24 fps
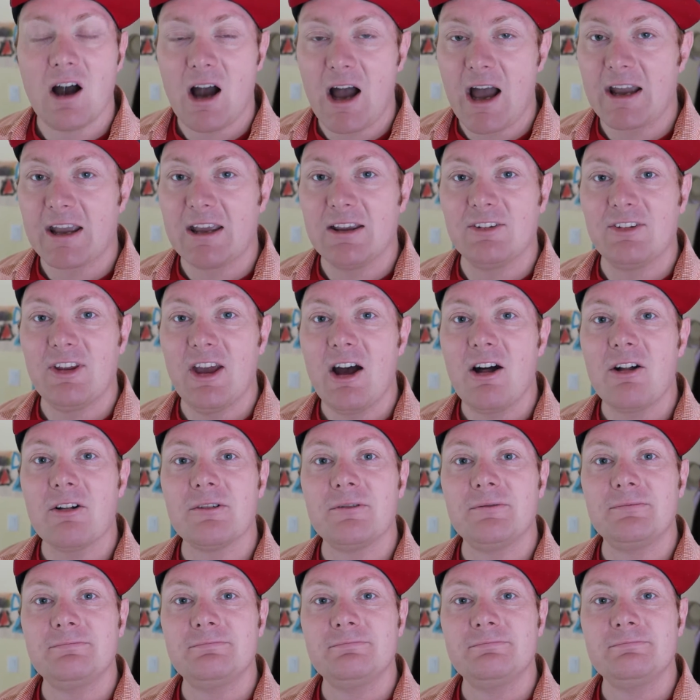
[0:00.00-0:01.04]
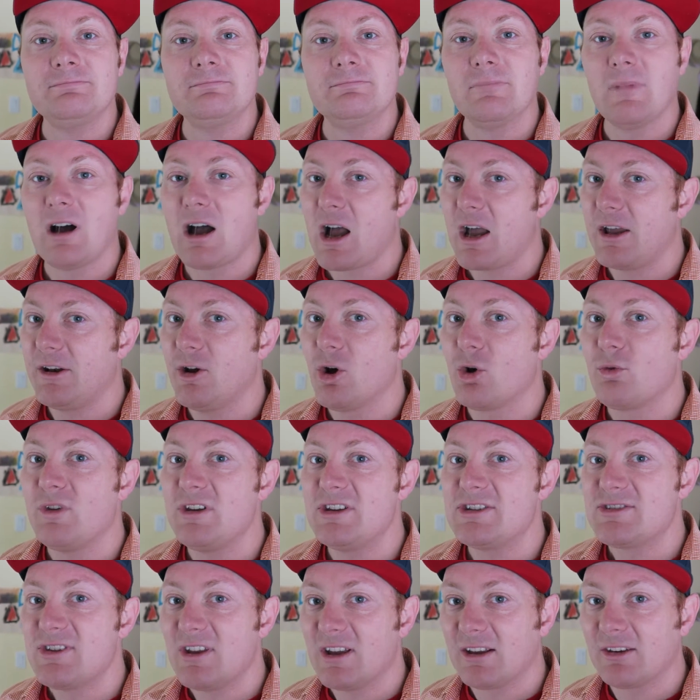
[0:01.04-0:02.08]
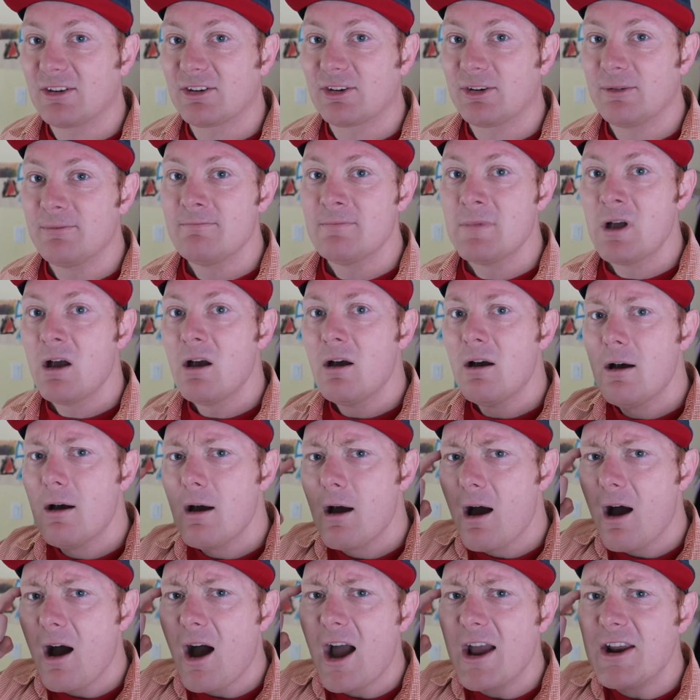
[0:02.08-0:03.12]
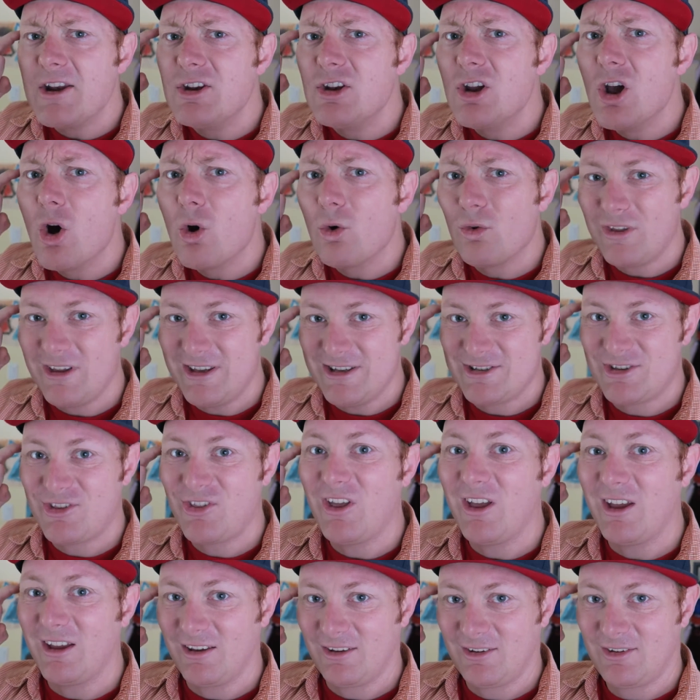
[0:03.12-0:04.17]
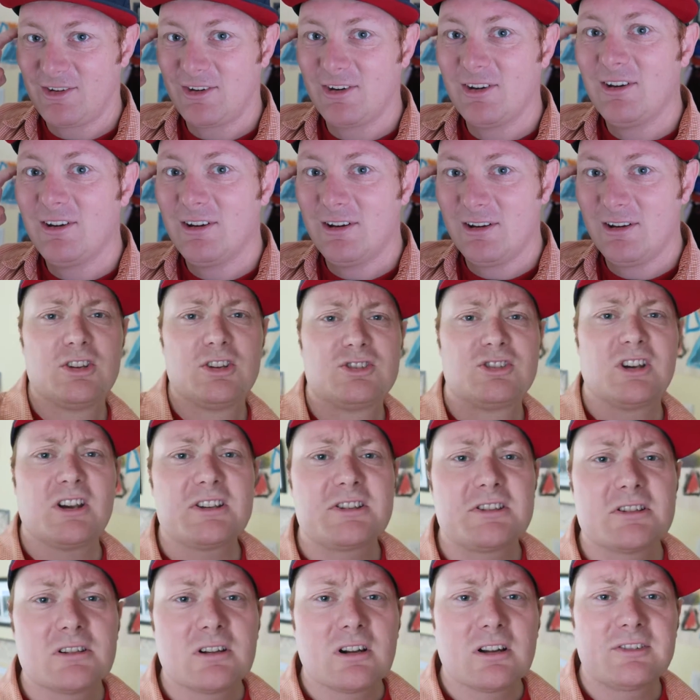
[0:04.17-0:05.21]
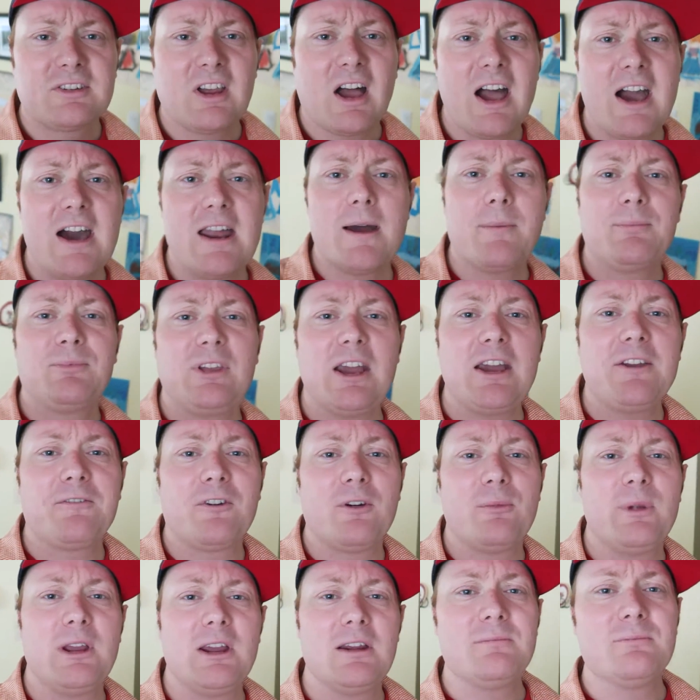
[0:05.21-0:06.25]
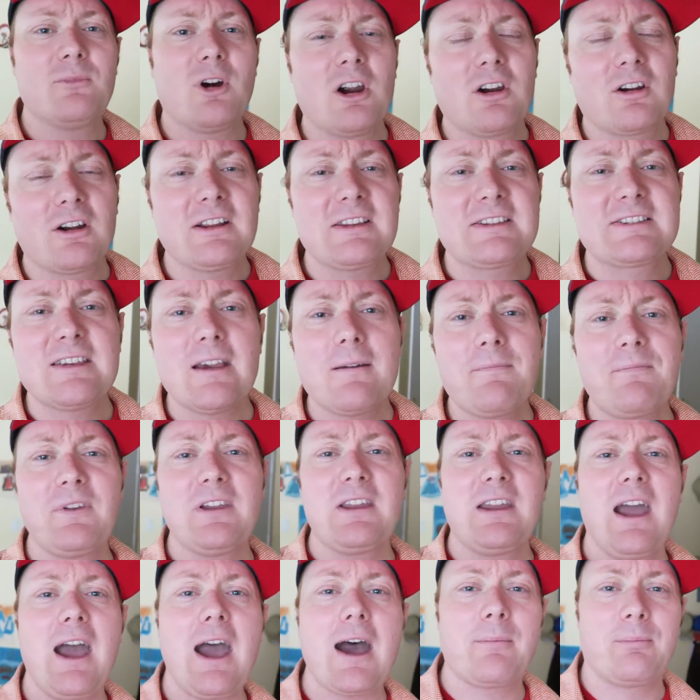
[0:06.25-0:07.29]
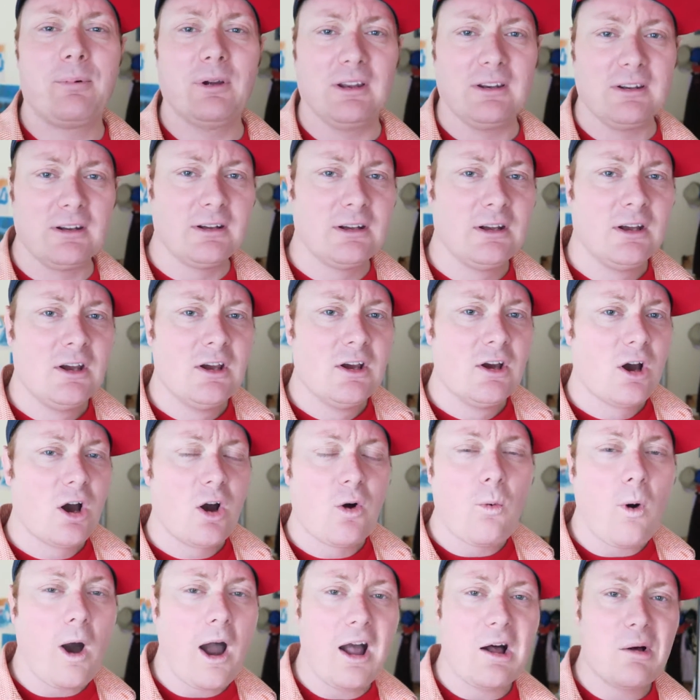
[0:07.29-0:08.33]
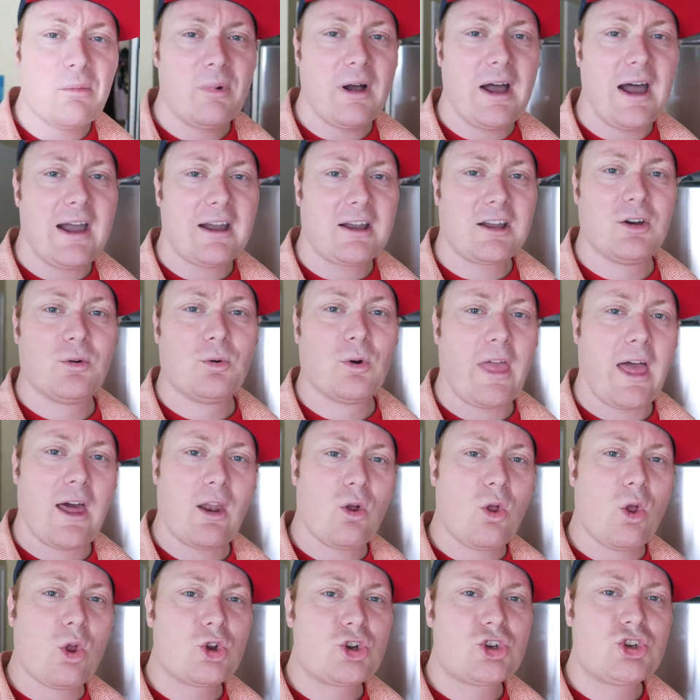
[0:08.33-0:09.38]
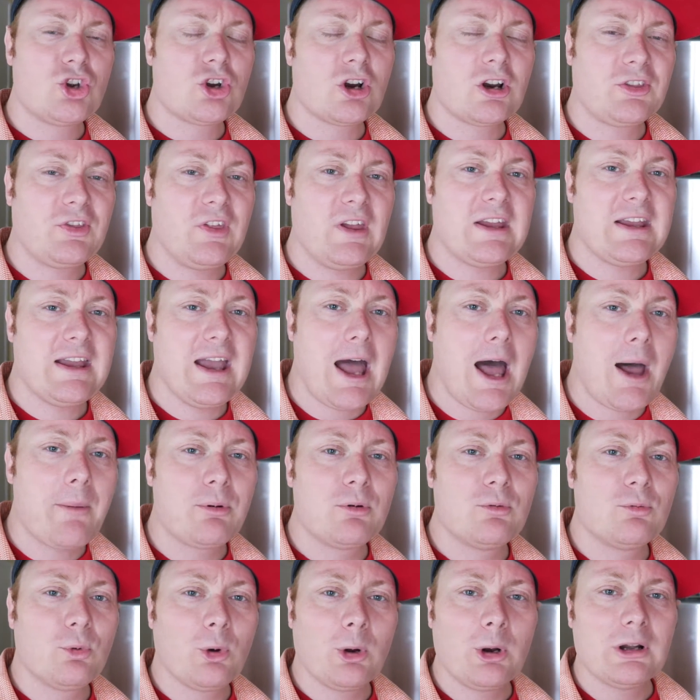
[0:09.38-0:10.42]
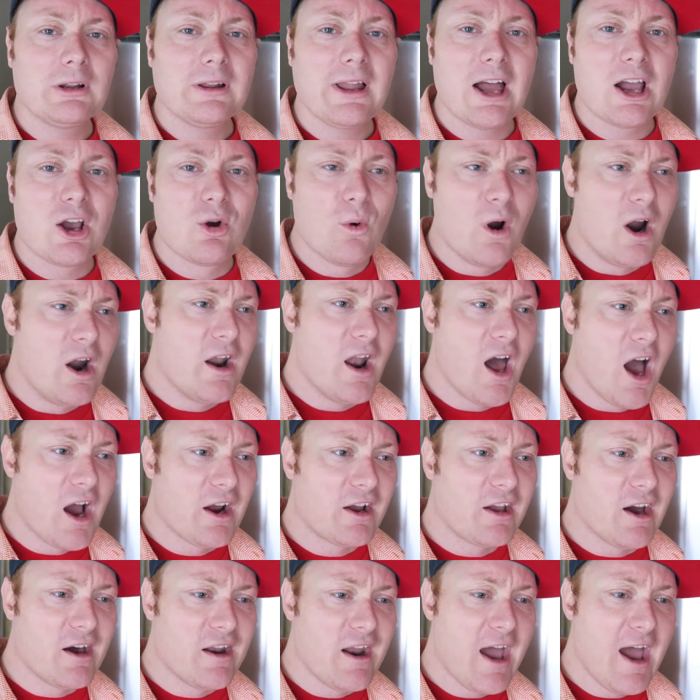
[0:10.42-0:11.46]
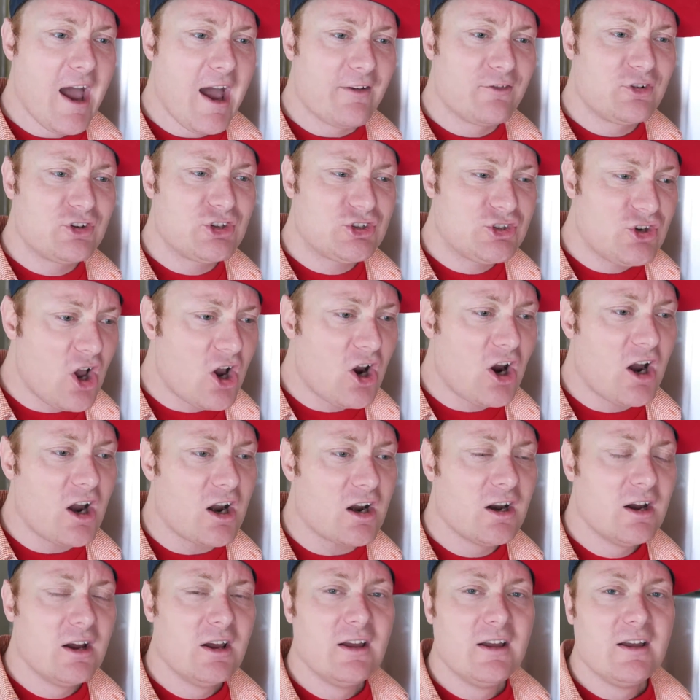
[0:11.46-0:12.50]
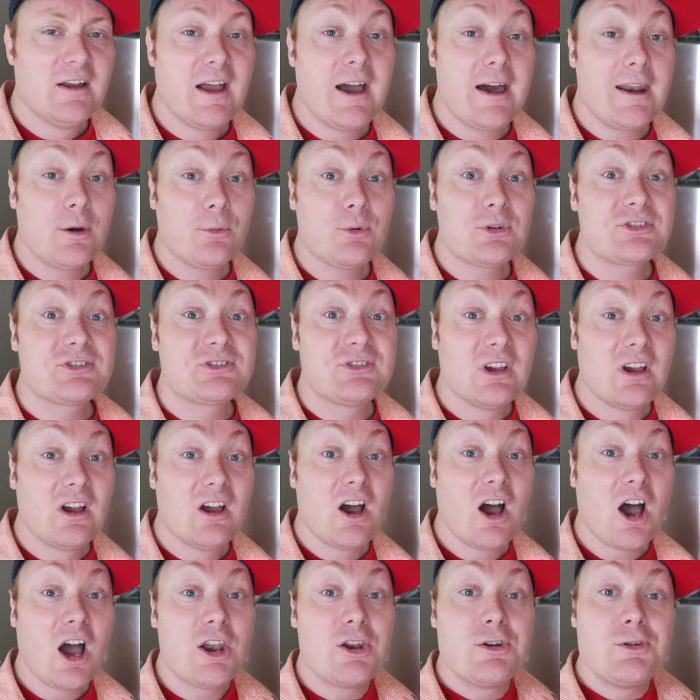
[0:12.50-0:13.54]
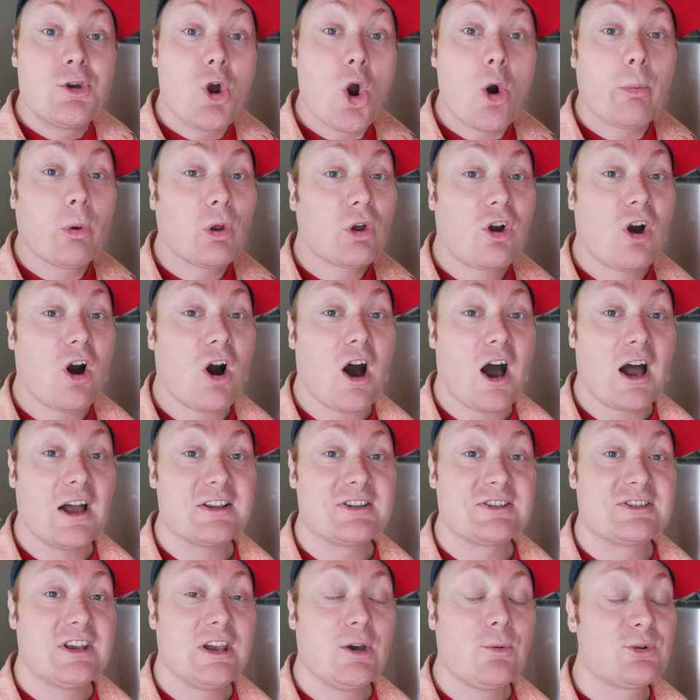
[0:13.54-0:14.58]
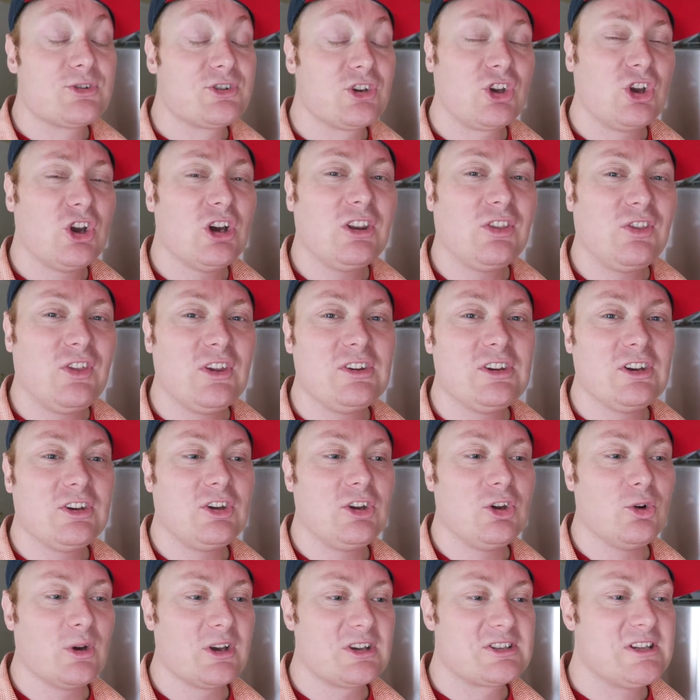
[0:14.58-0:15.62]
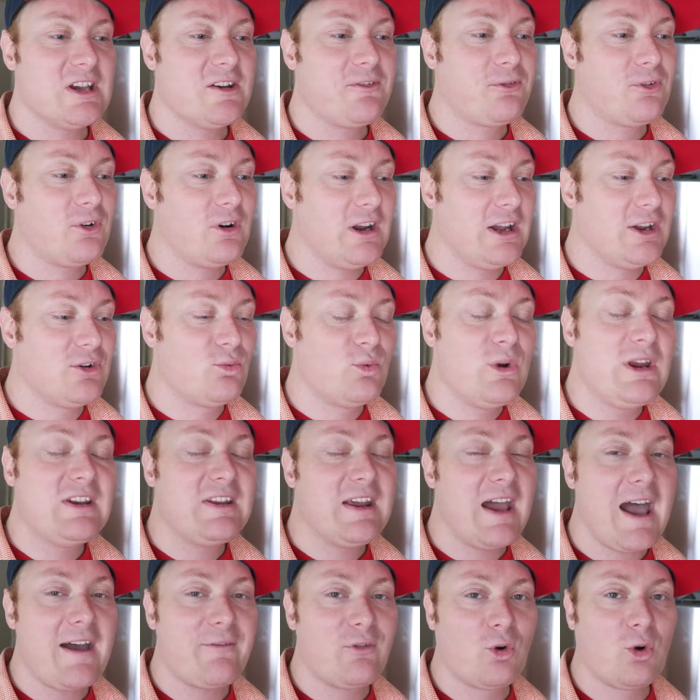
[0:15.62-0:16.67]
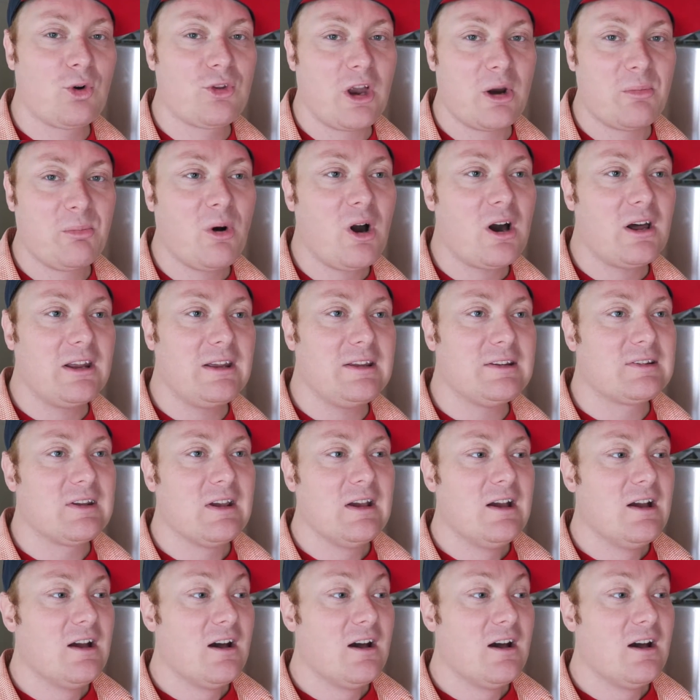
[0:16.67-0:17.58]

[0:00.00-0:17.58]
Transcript: I can tell. I know these things. I know these things. Just a little diet update for me and Margaret. Something happened a while back where that whole sugar thing happened. We were like, we're not gonna have sugar. And it was a noble cause. It was a good thing to do, except for it wreaked havoc with our bodies.